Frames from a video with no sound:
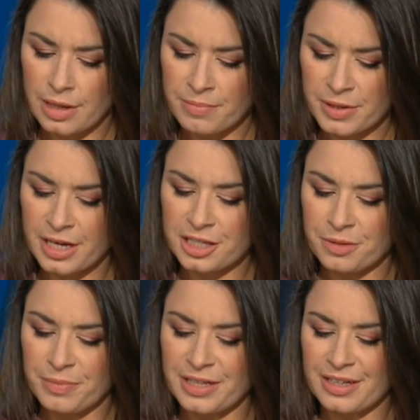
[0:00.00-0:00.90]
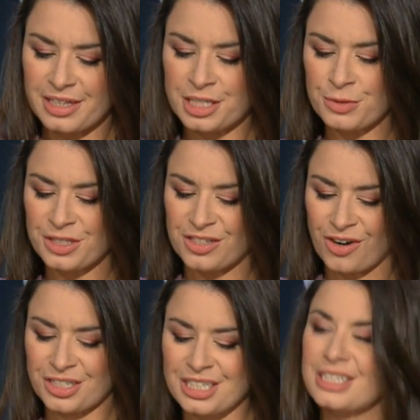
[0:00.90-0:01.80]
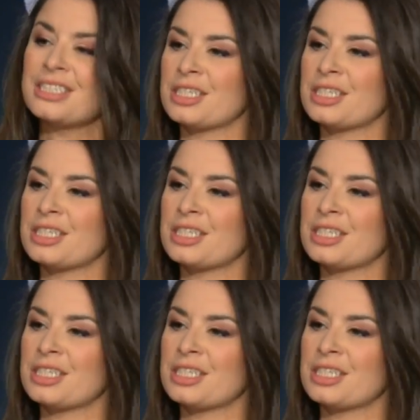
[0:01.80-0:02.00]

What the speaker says: implication being that this was started as a